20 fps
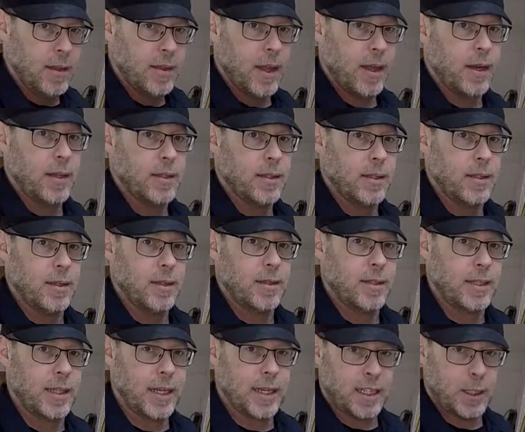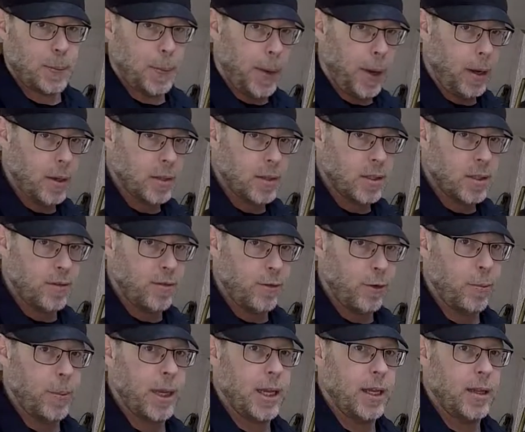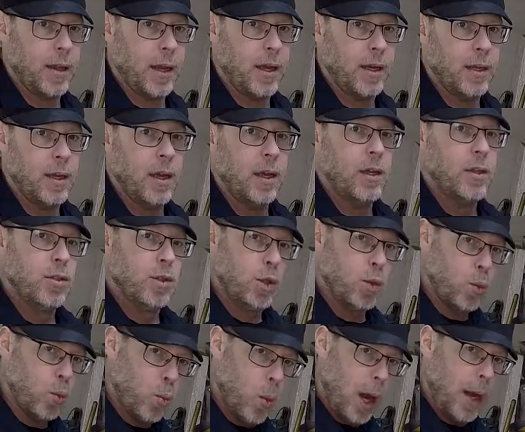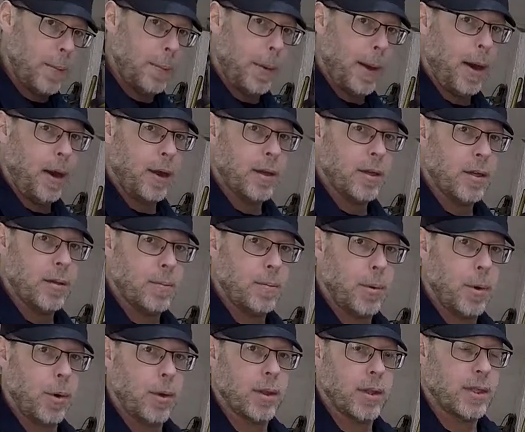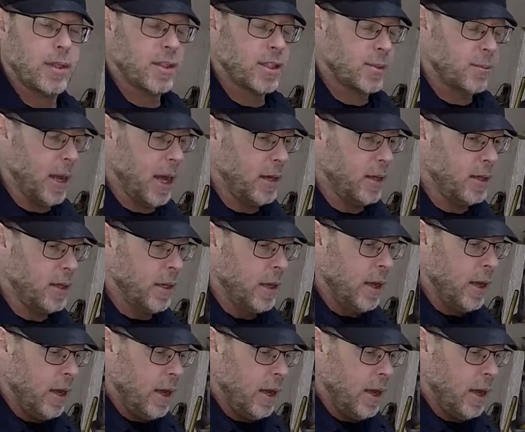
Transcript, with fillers: that is 6 parts vermiculite to 1 part Portland cement.